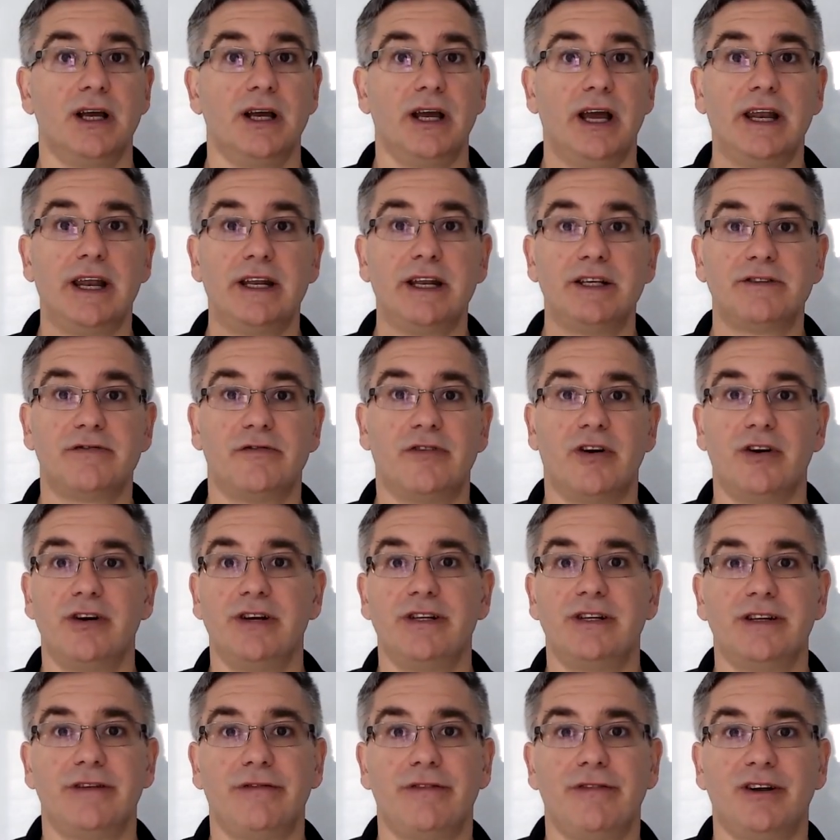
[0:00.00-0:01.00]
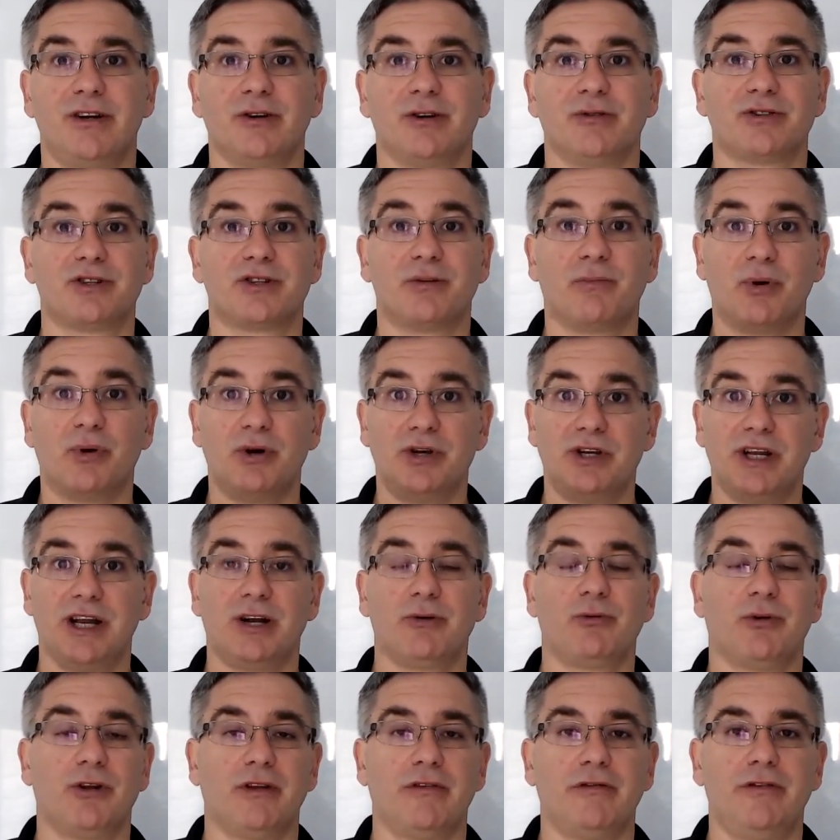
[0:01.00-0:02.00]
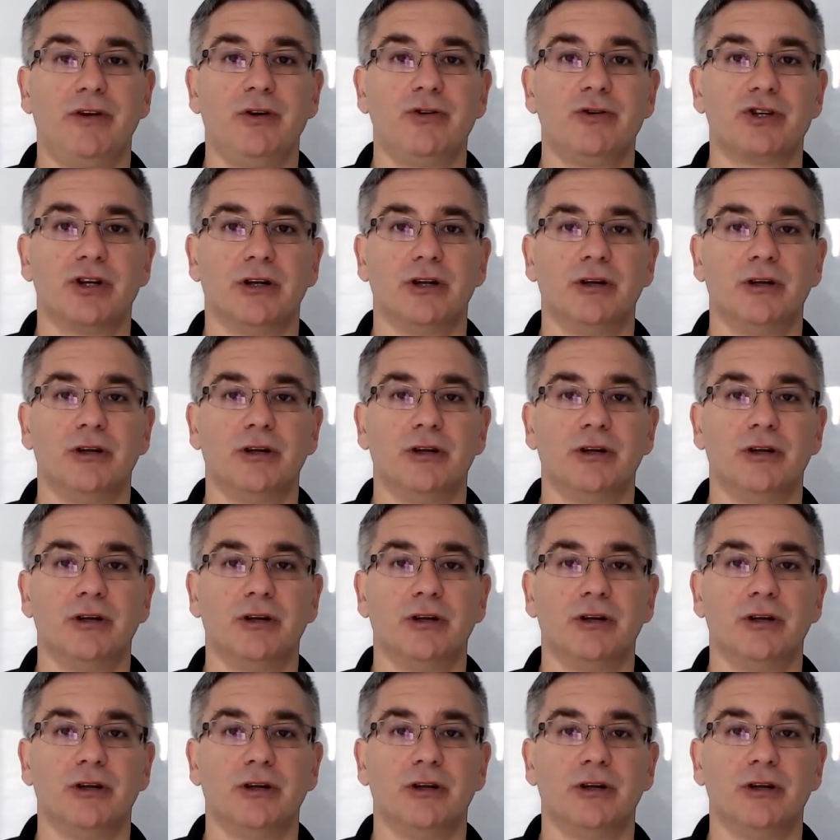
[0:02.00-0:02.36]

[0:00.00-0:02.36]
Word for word: It is very difficult to predict what the future